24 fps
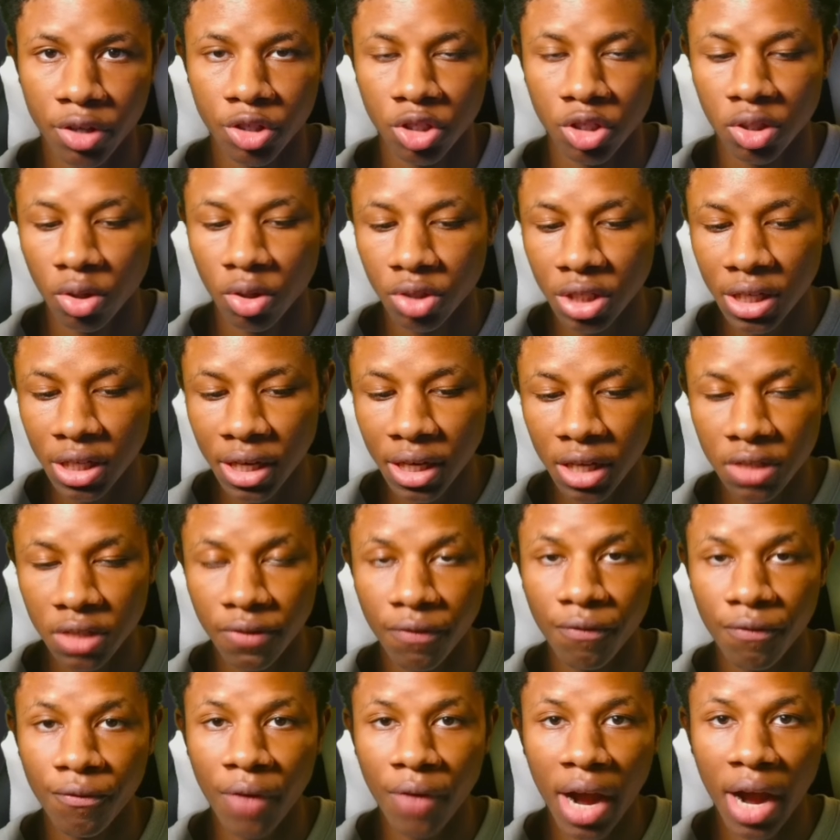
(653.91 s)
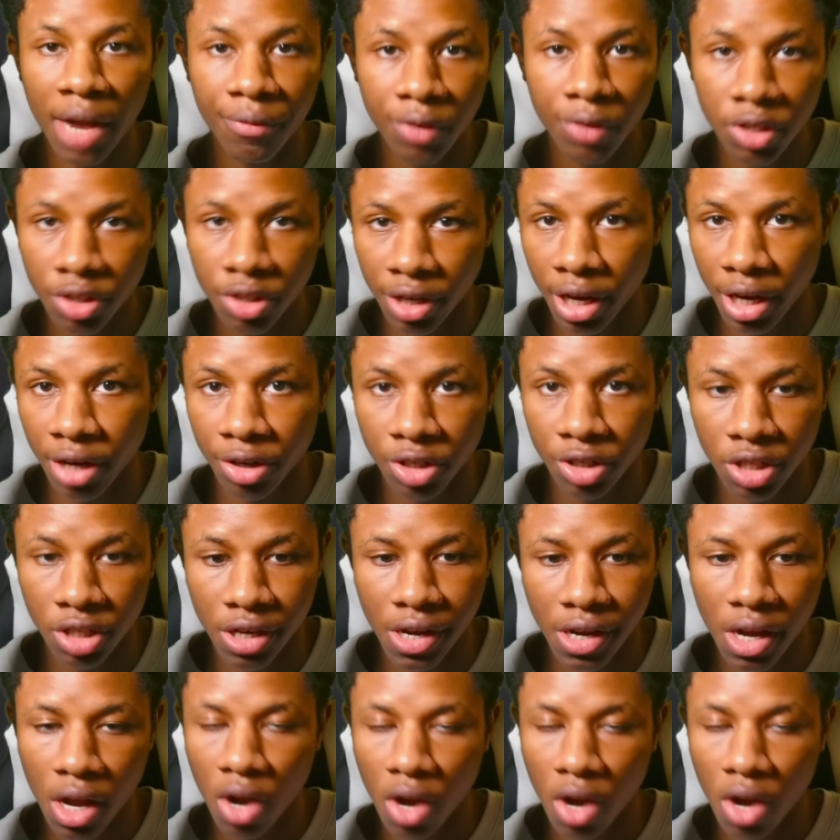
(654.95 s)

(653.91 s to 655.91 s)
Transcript: So she gets 500 energy